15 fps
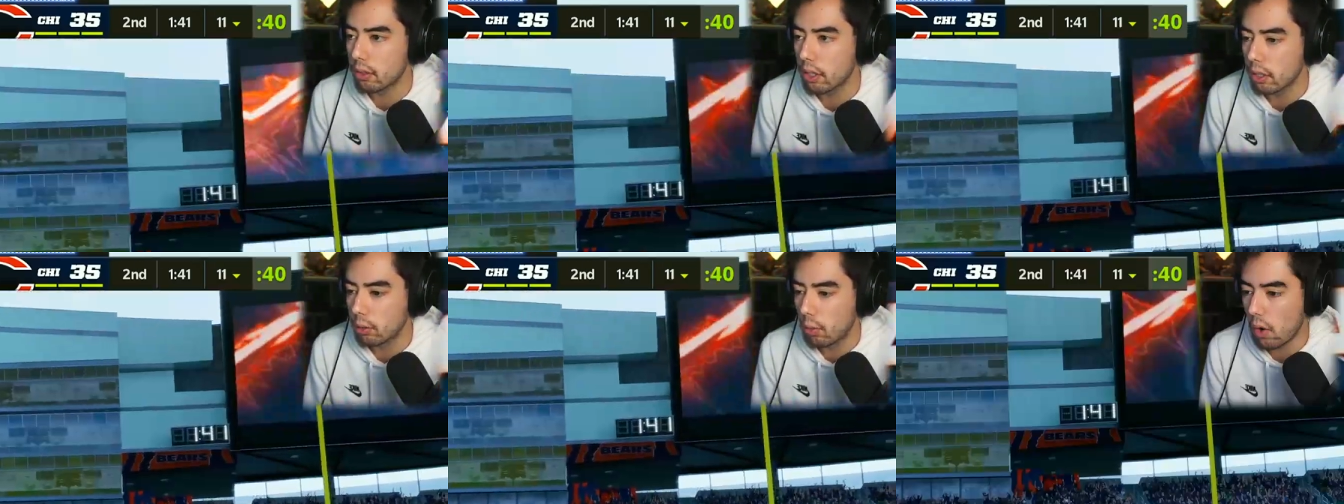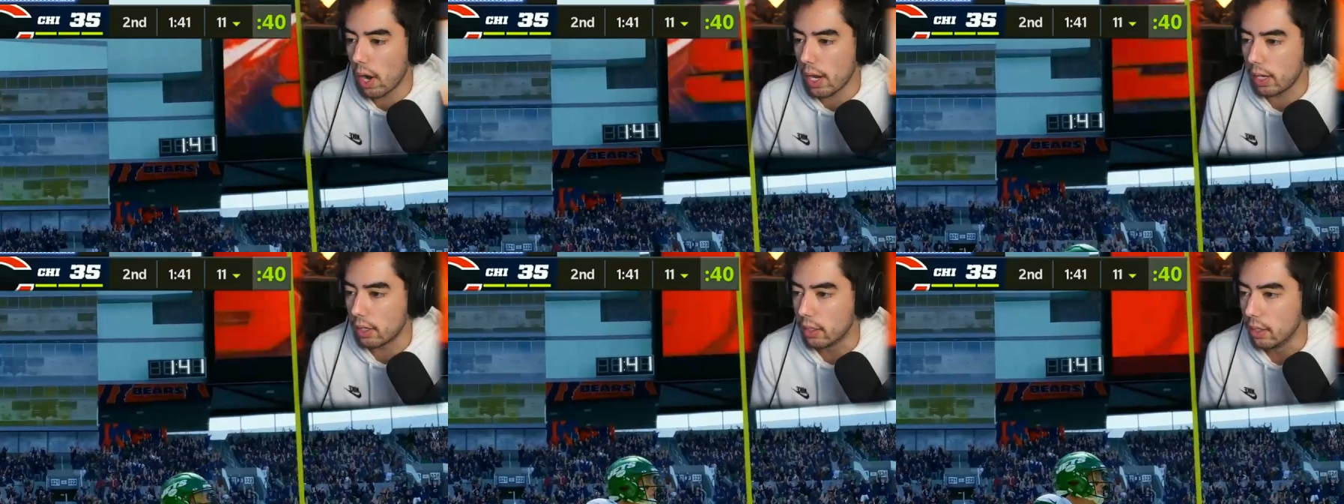to the
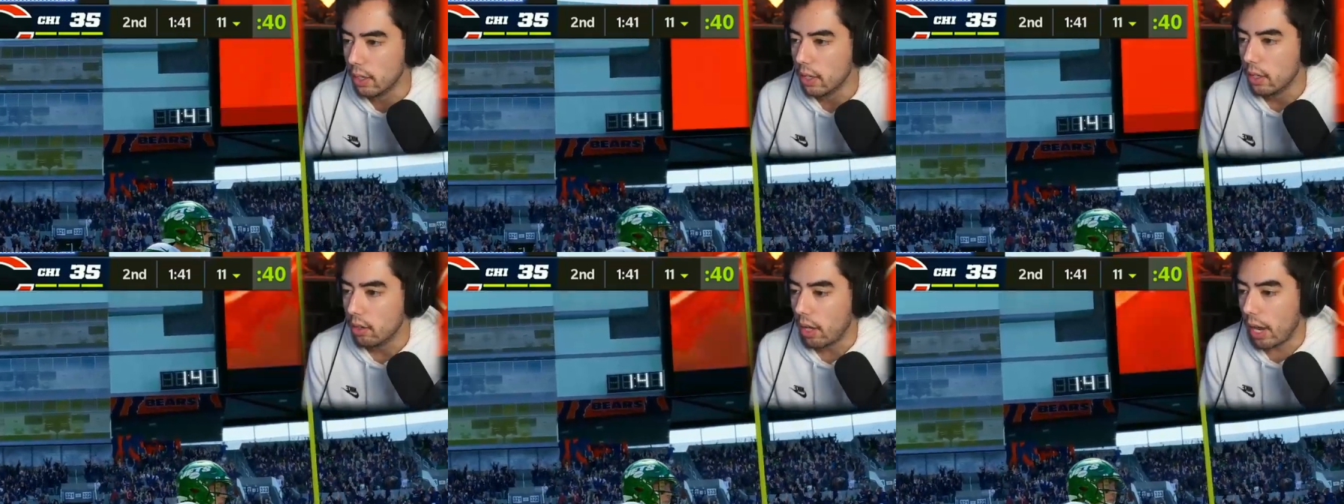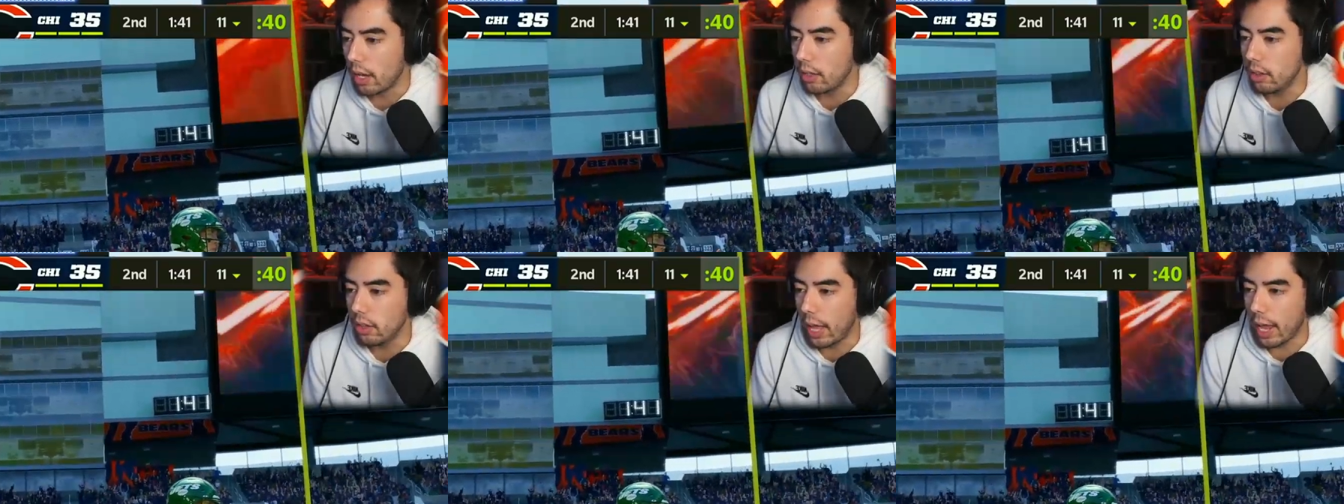right,
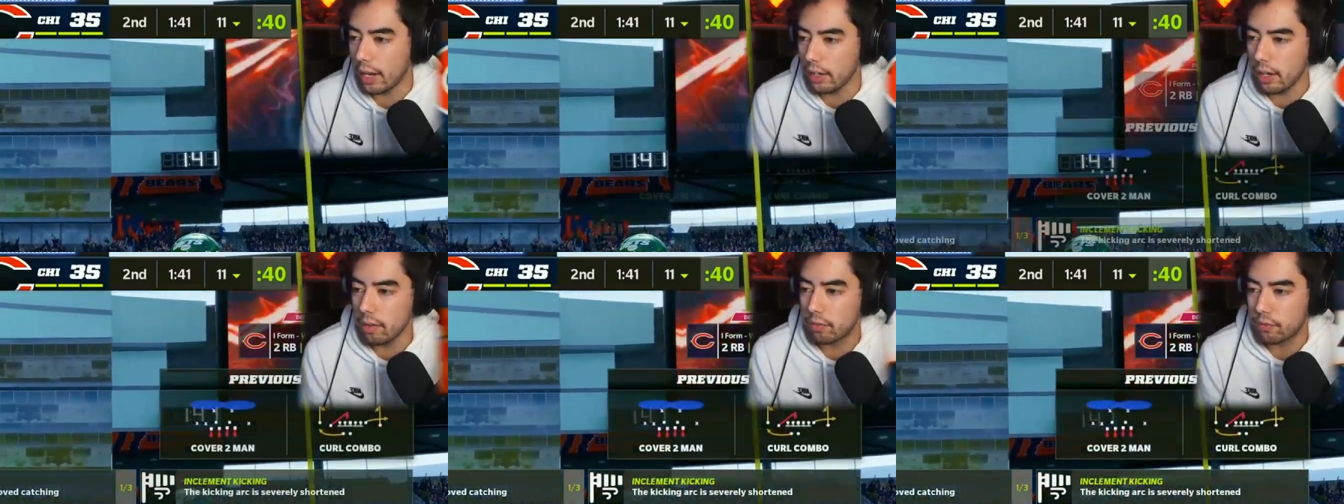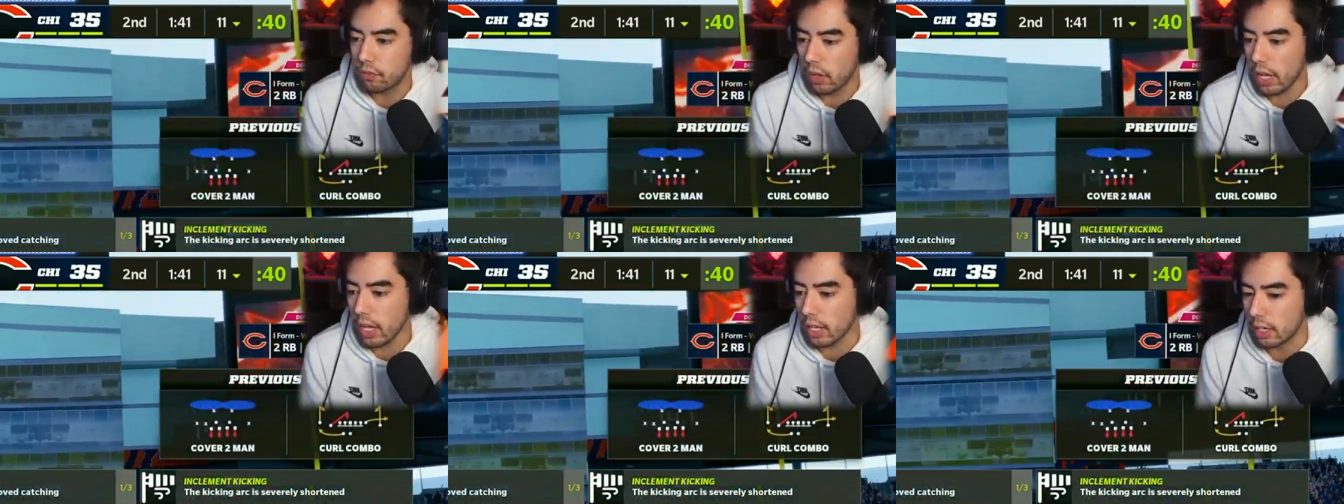and Landon
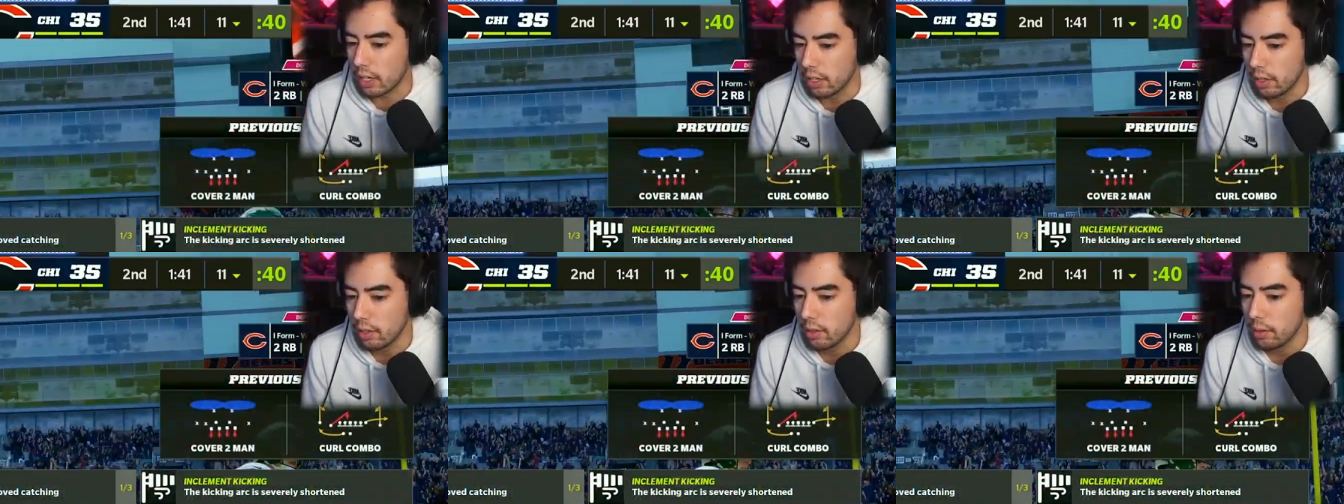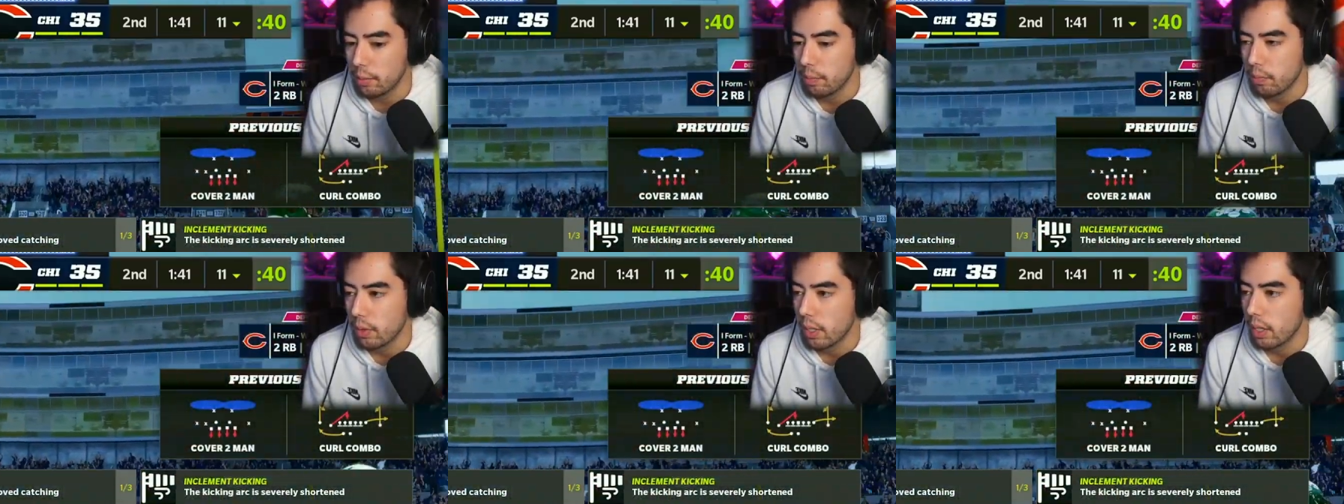Flynn
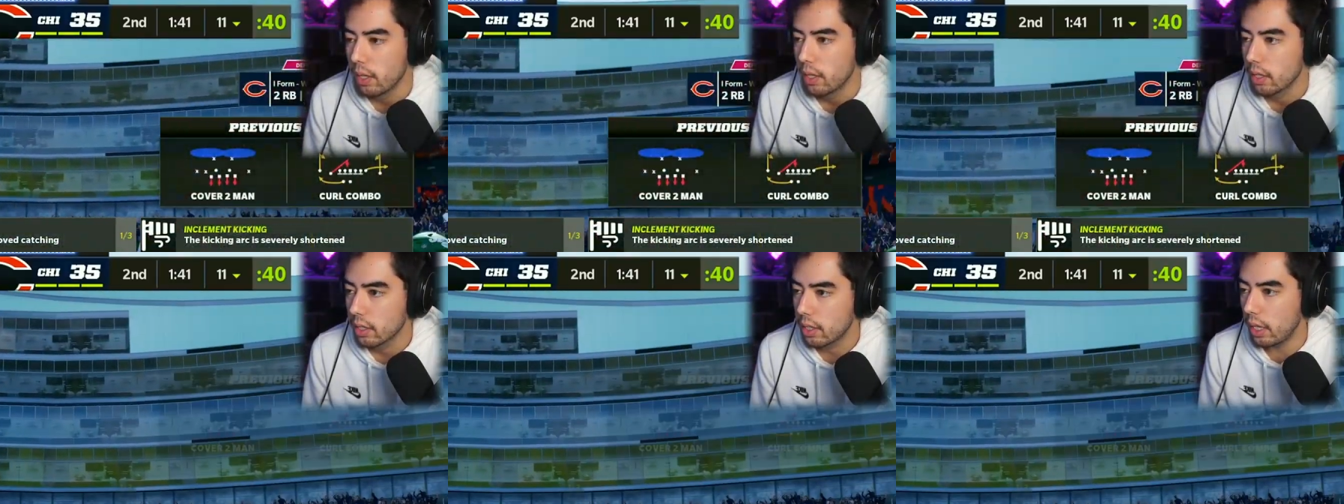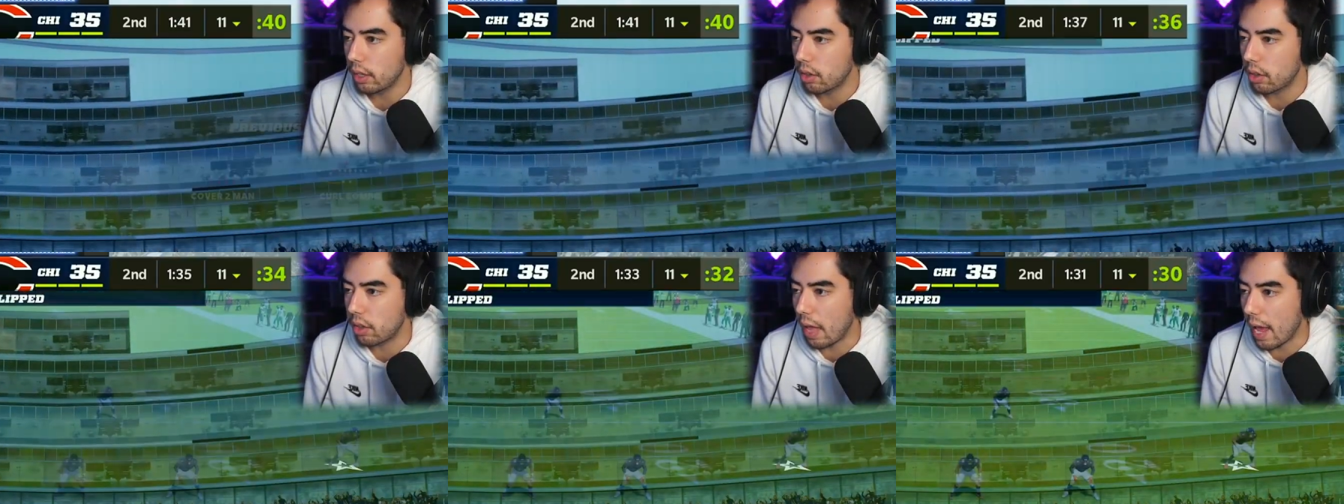
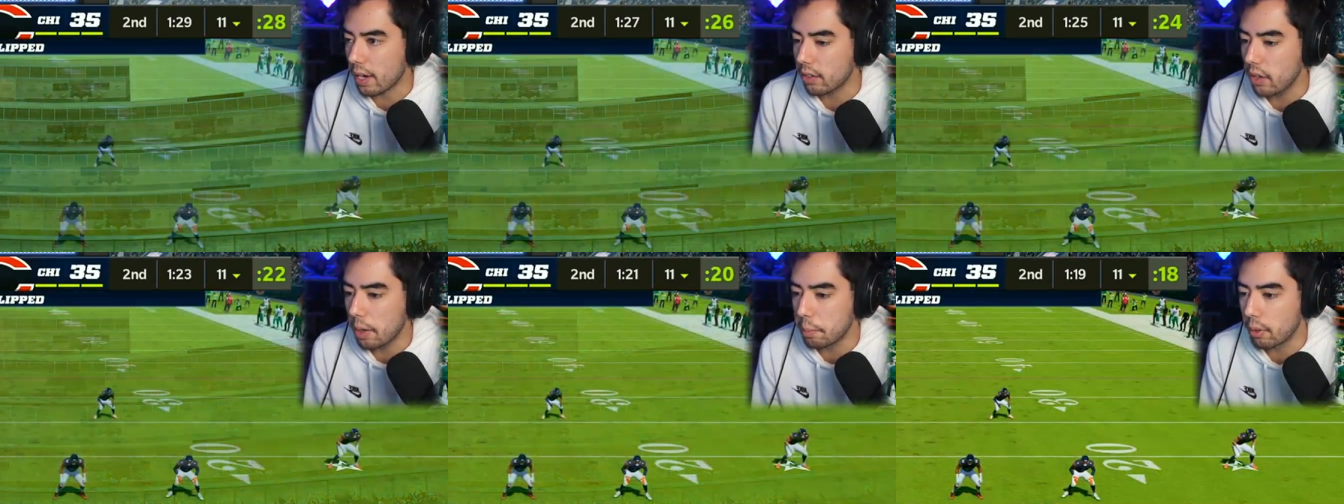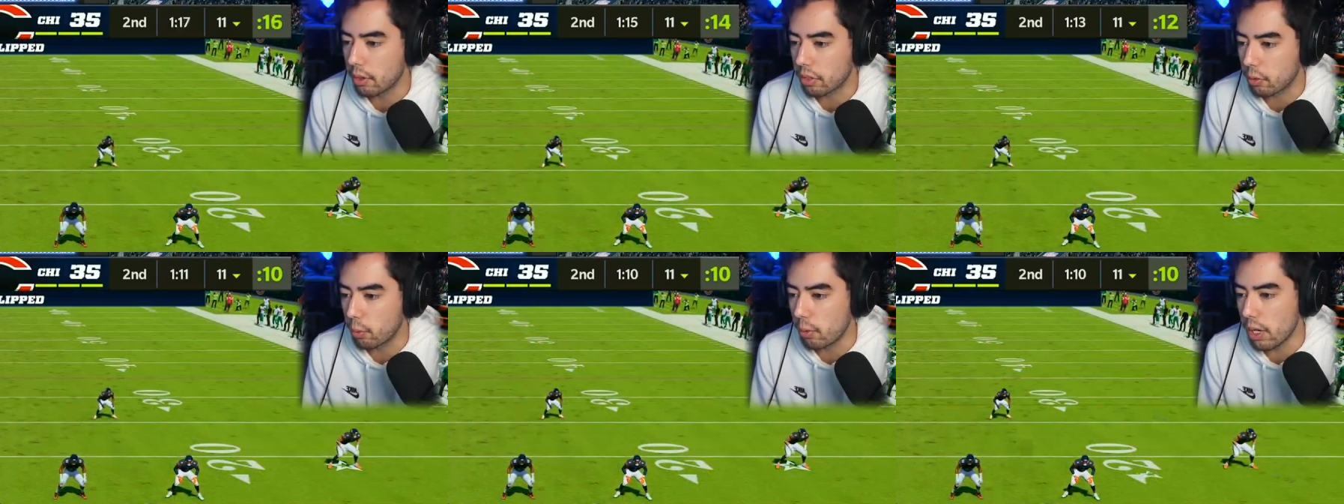gets sack number
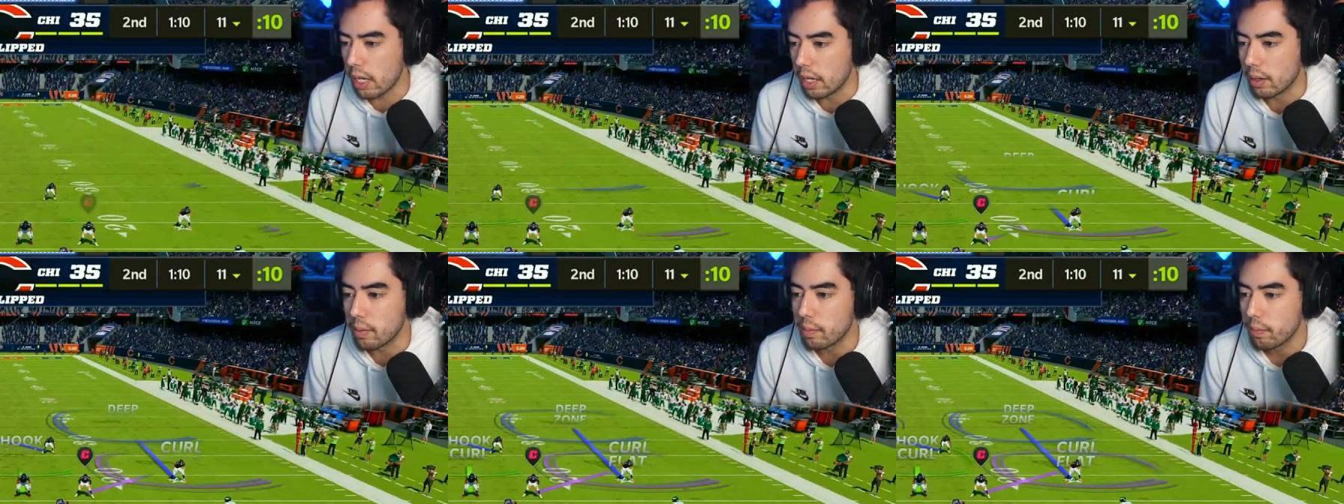3.